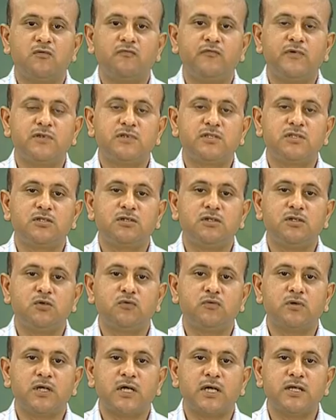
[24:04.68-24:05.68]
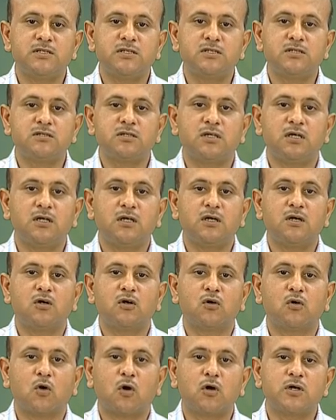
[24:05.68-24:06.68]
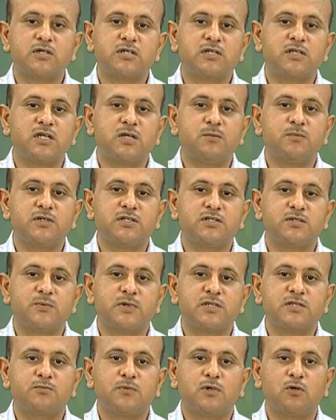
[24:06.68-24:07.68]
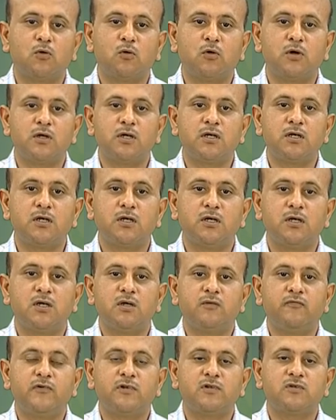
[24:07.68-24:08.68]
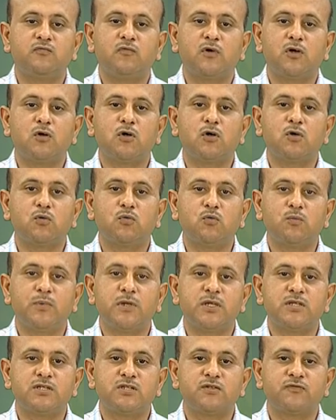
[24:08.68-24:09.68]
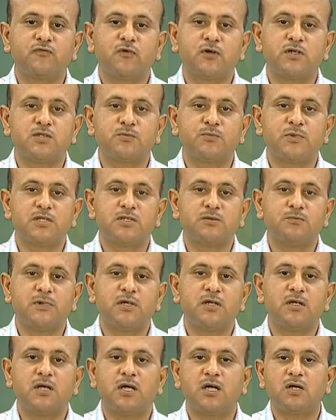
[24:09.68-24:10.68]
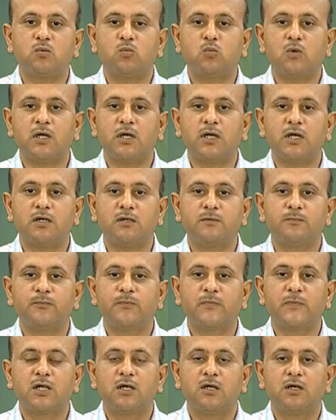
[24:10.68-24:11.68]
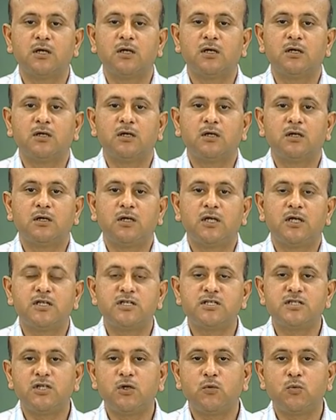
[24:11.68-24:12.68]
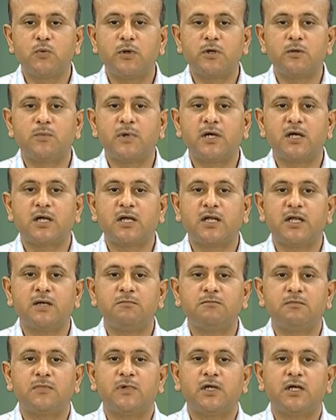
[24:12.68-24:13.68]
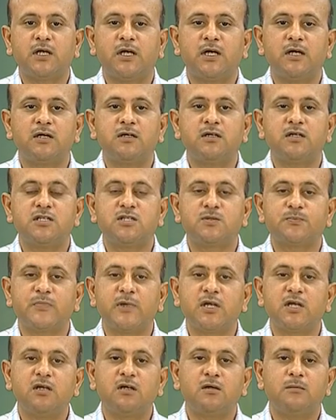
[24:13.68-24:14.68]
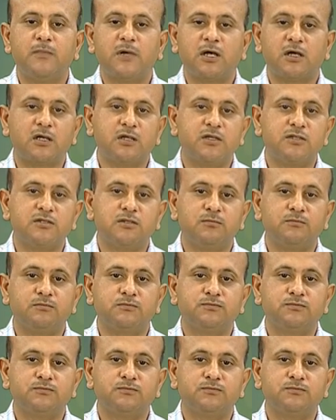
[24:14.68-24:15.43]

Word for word: which utilizes a rod shaped specimen holder with one or two places for specimen at one end. It is secured by clamp and spring mechanism.